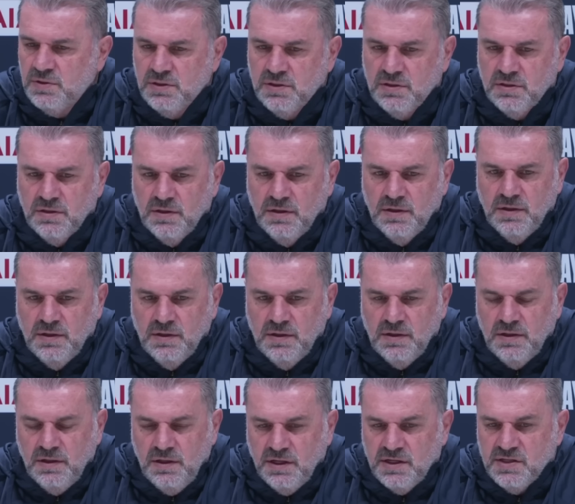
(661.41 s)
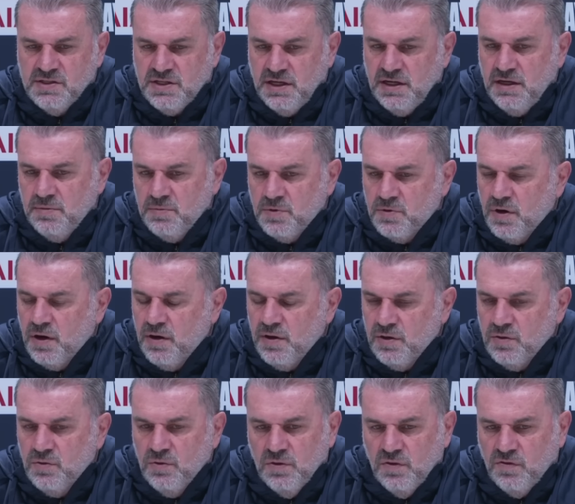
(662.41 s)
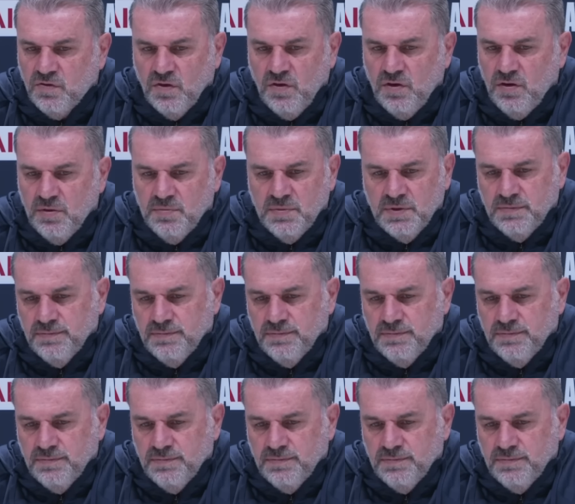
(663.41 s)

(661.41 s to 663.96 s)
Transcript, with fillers: And you can see him growing all the time.